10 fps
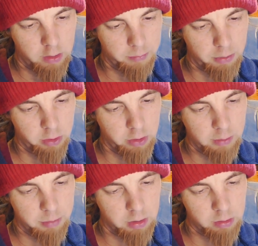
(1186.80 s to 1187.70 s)
on
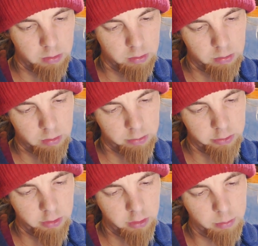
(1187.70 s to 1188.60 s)
cunning, but I wanted
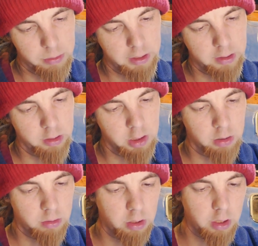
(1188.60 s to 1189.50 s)
to do a Blackadder joke.